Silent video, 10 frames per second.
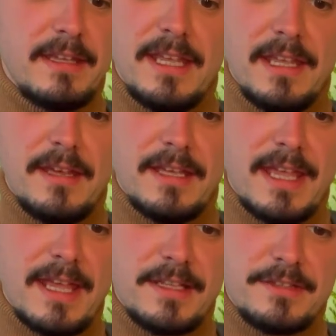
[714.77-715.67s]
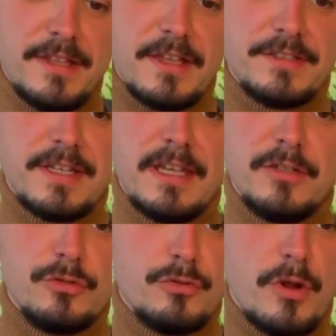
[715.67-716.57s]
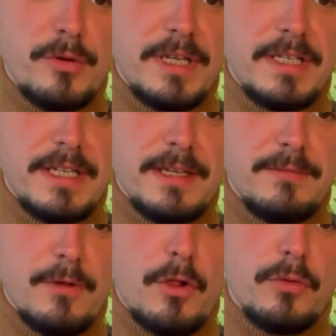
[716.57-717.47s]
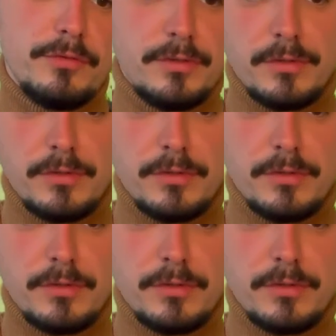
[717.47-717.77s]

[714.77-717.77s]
here again, it's nice to get your droning D involved.